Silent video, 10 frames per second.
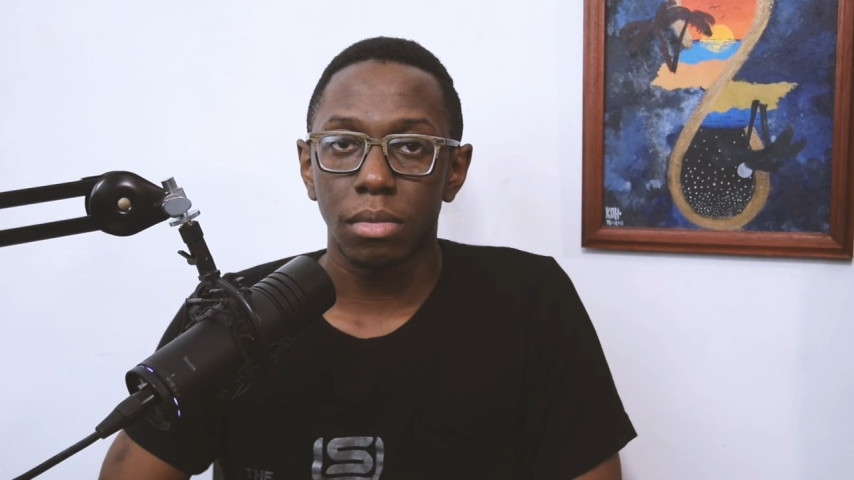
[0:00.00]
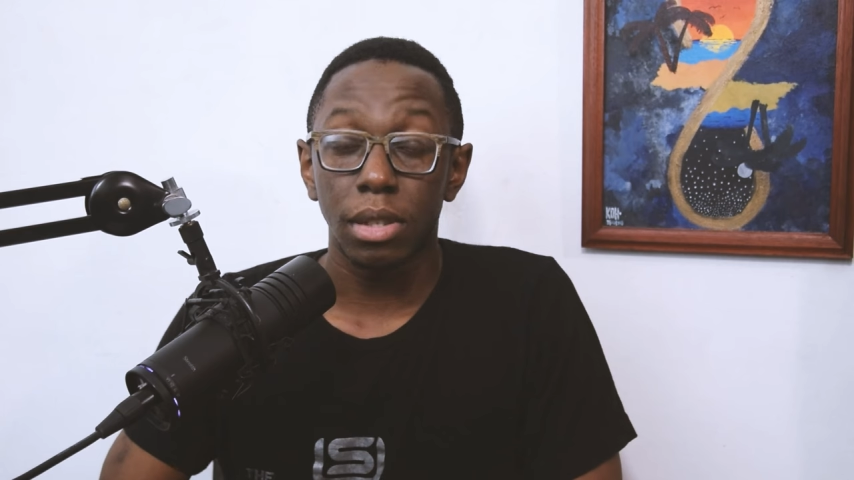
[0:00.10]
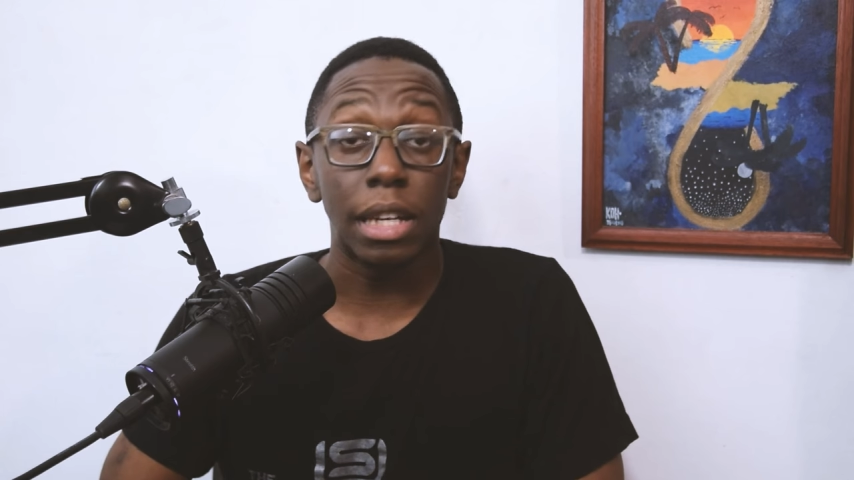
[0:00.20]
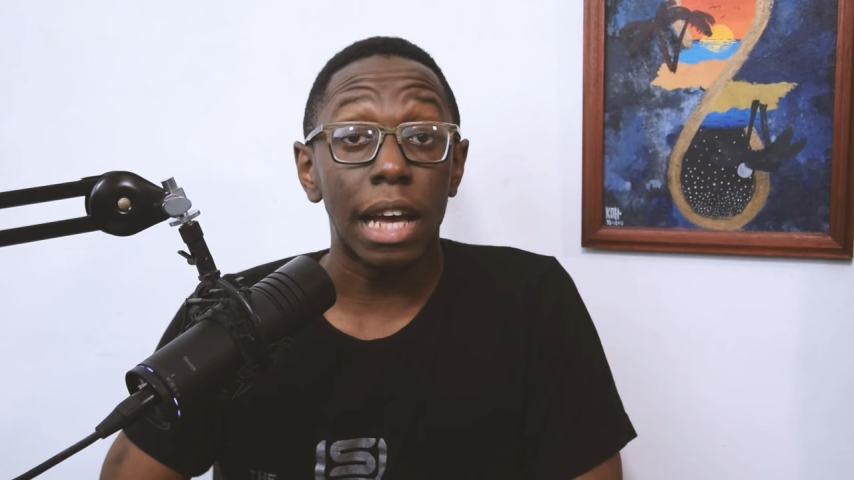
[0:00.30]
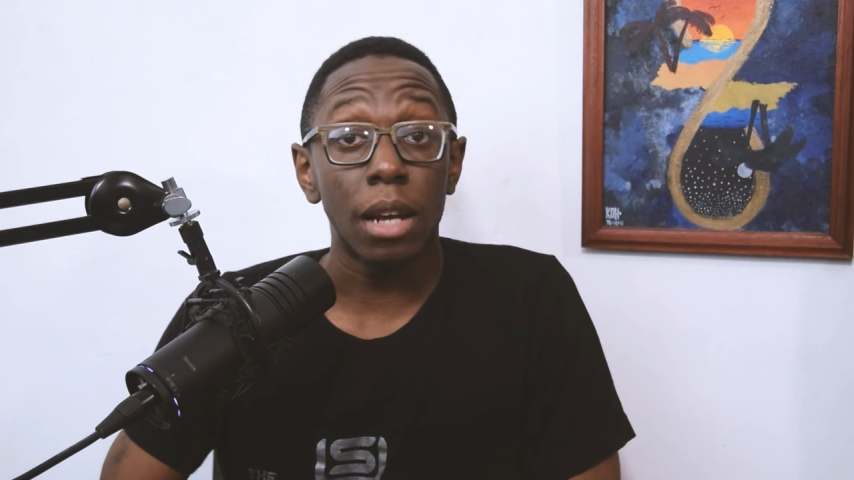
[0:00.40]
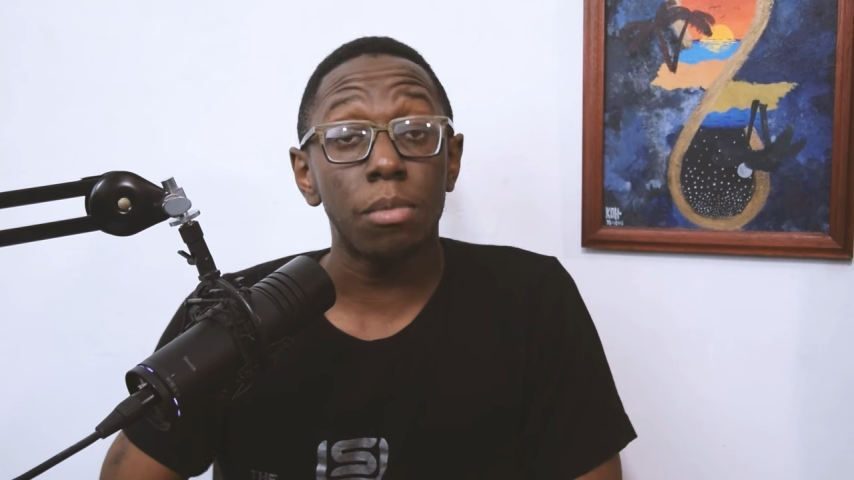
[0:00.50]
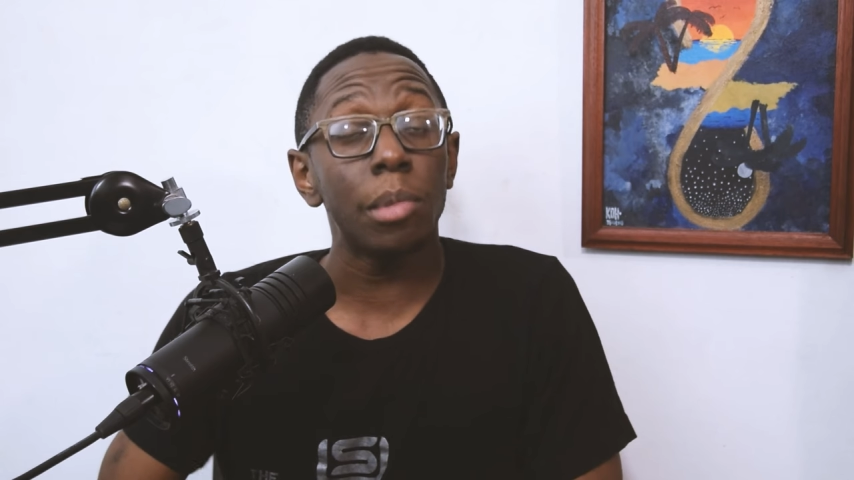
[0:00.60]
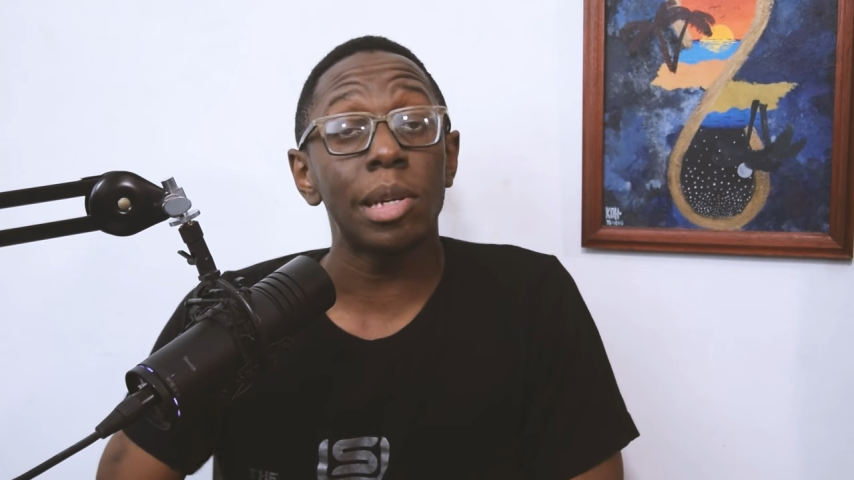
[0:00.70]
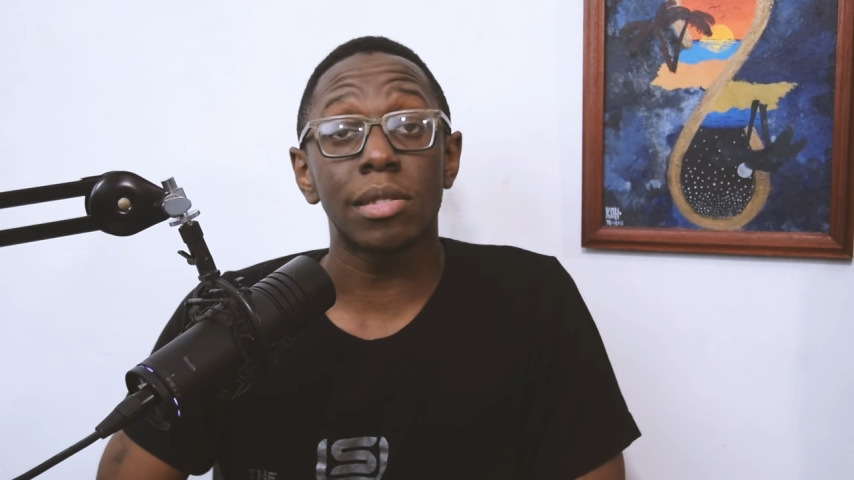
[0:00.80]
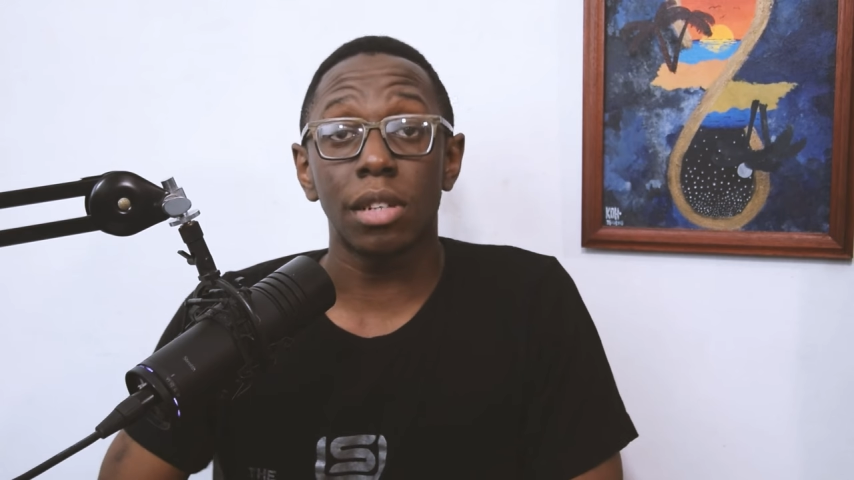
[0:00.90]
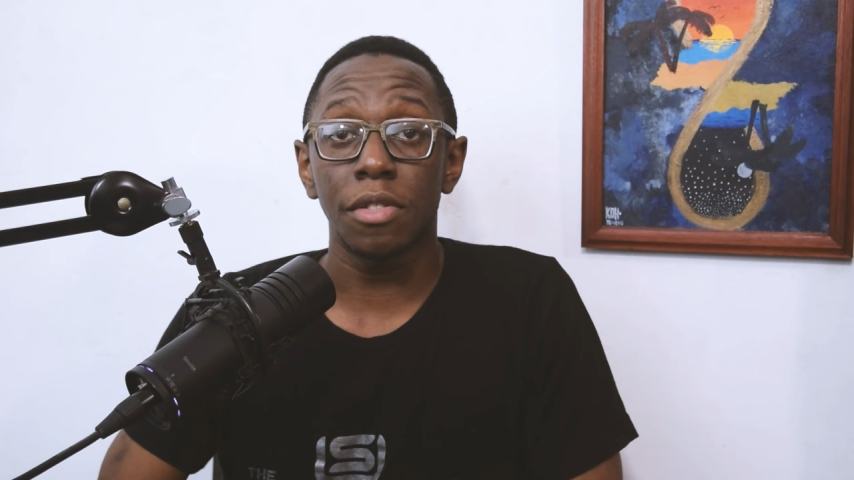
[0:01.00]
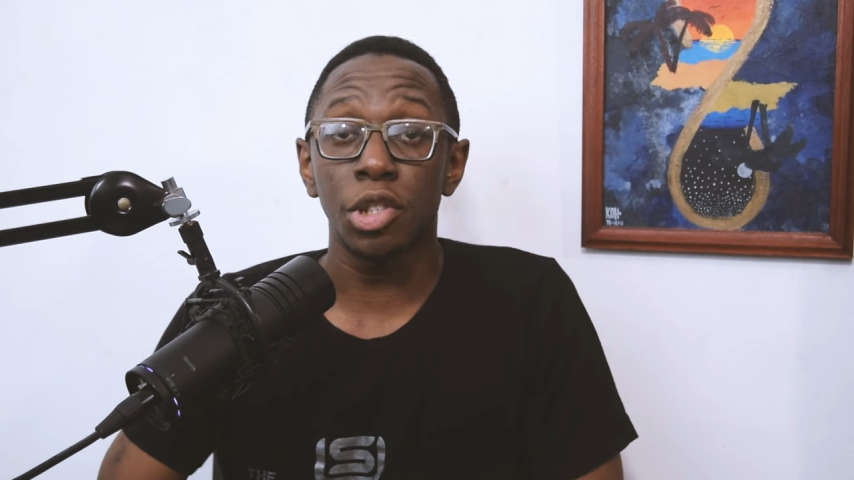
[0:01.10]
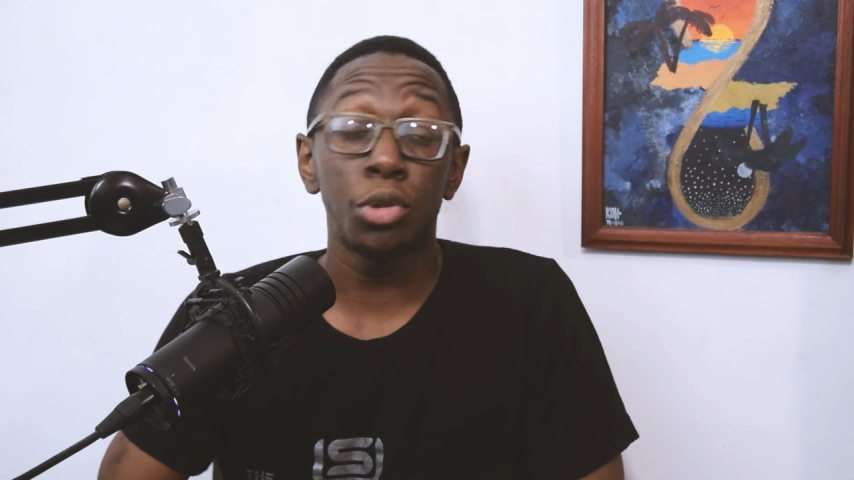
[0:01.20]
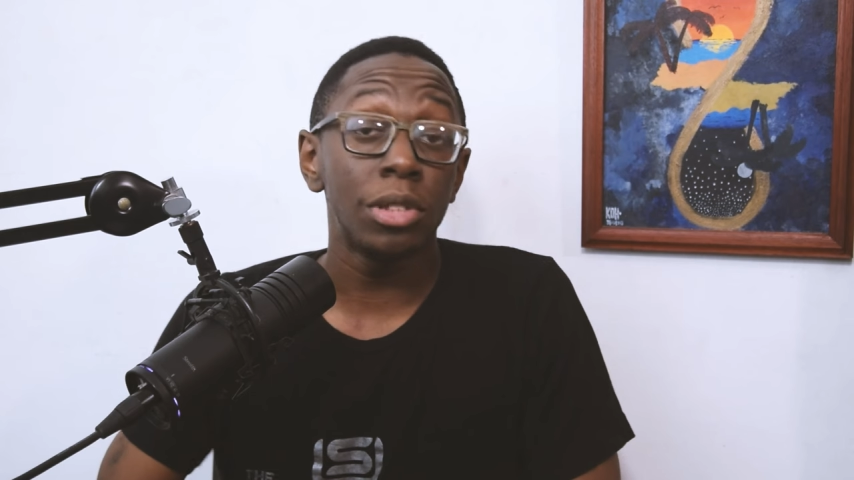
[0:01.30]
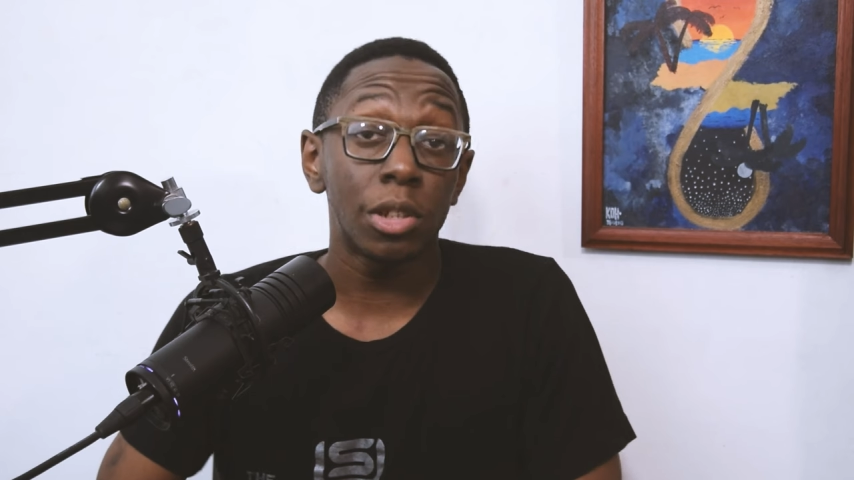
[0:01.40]
The Guyana Public
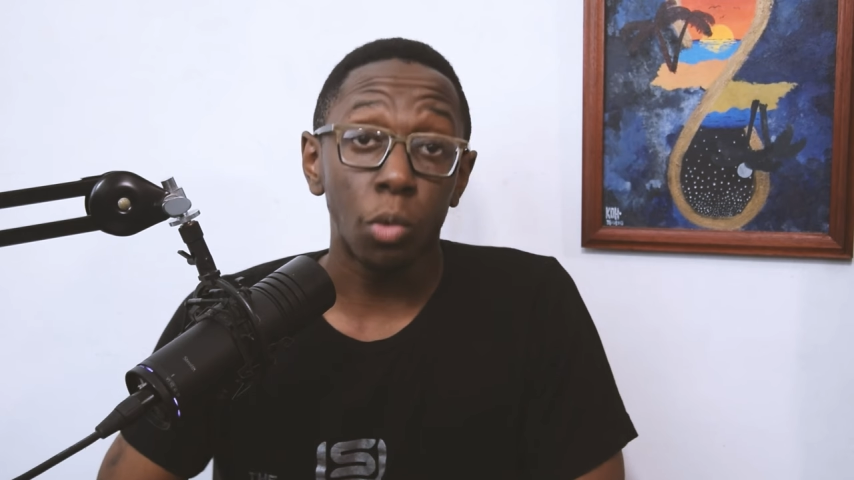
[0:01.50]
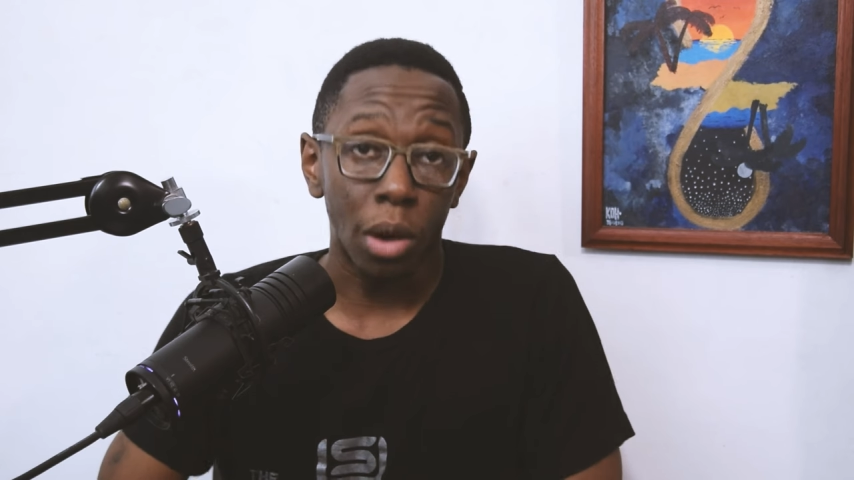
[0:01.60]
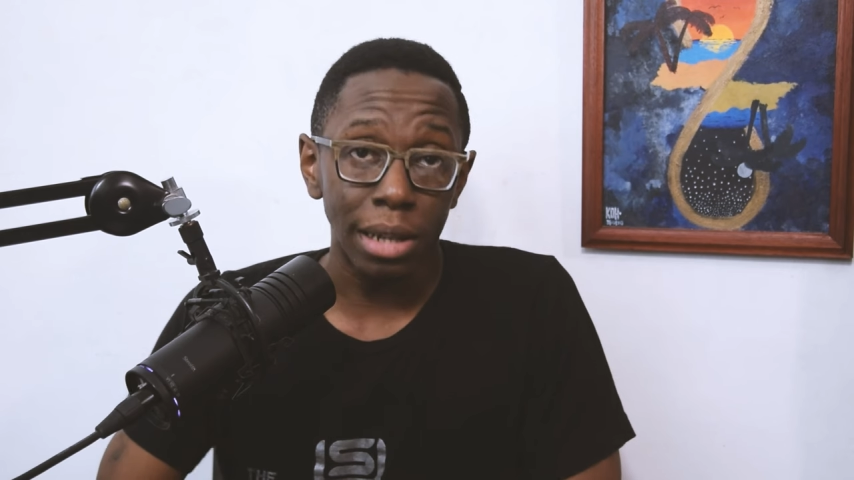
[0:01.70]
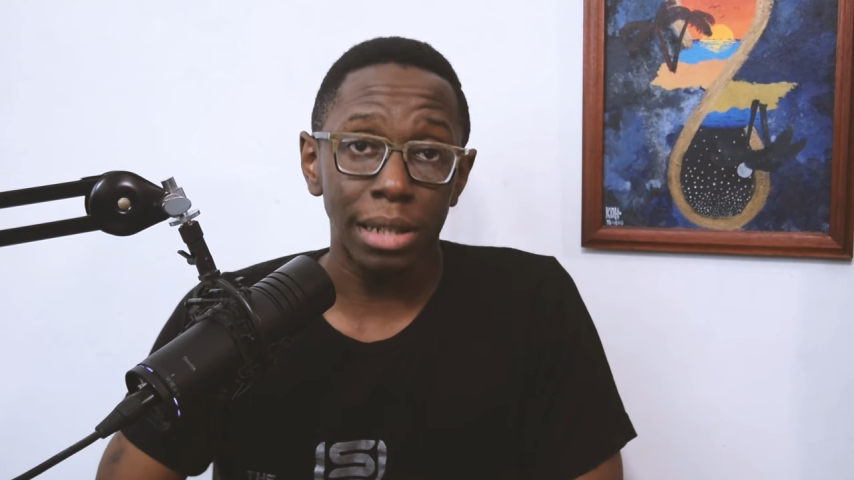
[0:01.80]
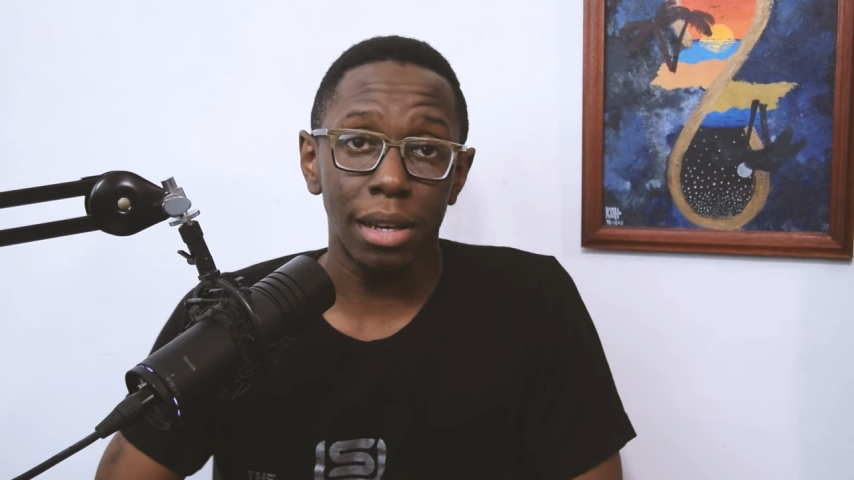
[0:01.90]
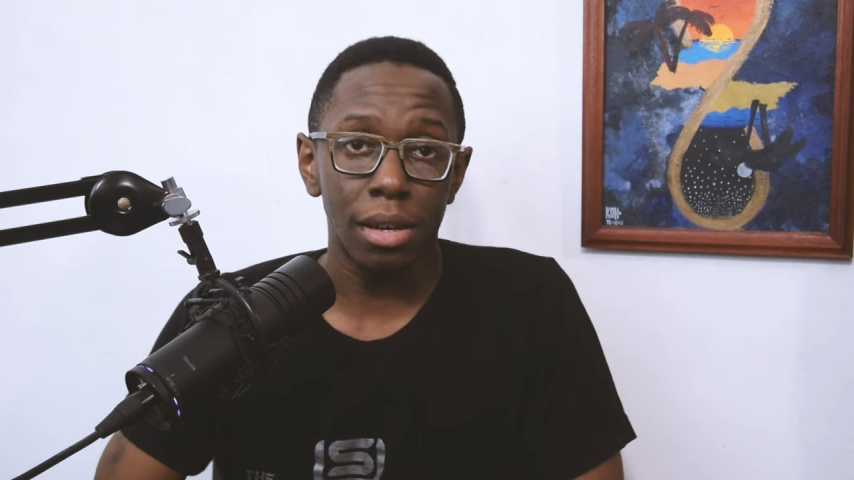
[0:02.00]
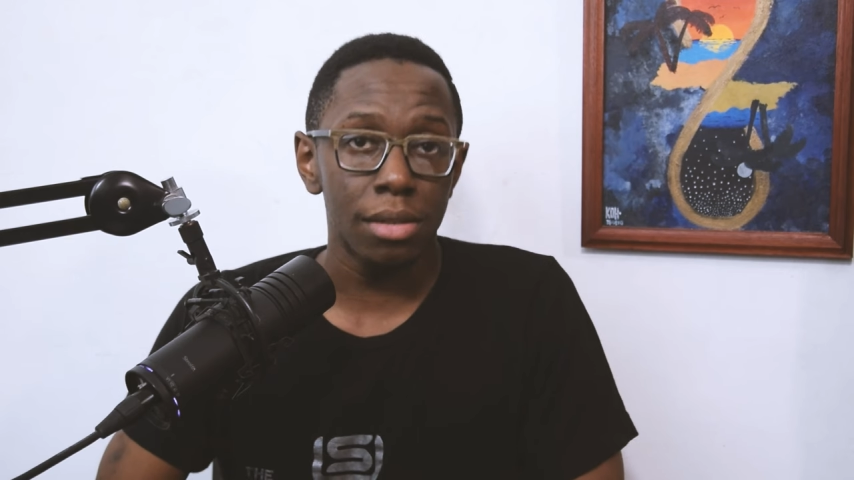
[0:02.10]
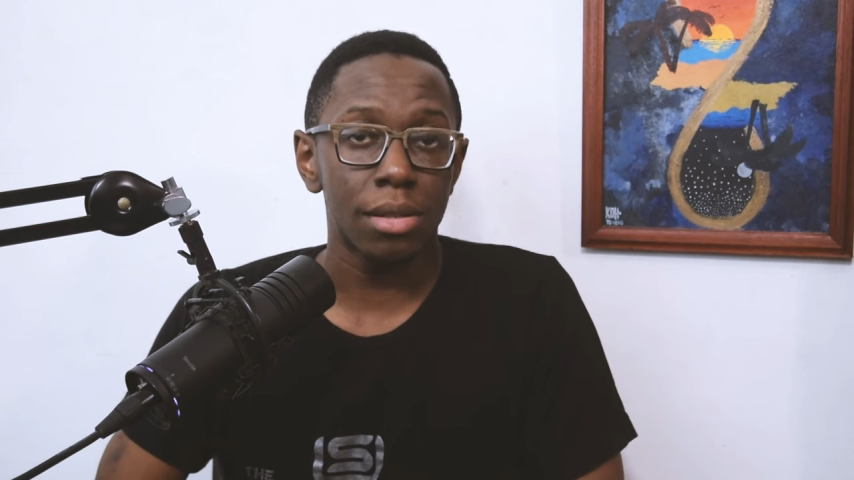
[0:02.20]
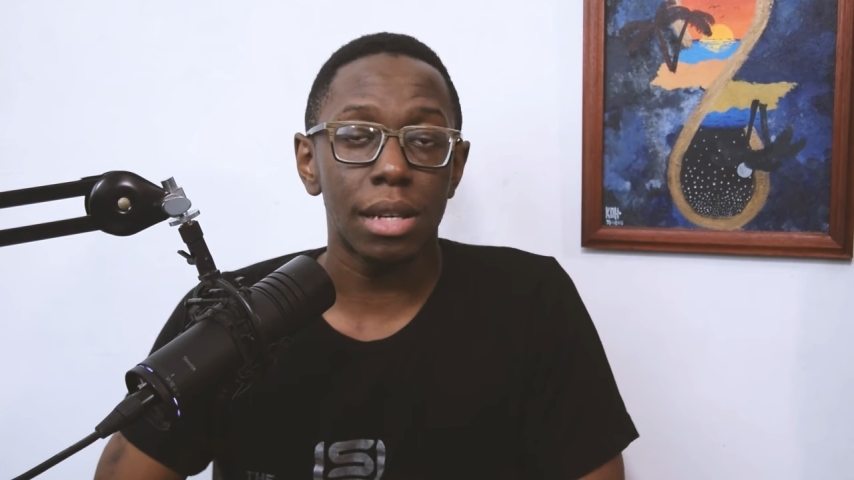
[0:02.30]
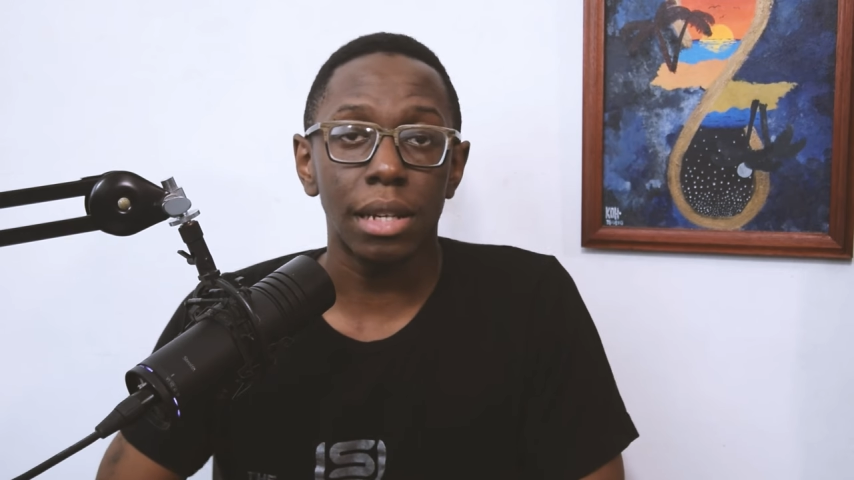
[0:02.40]
Service Union won the case,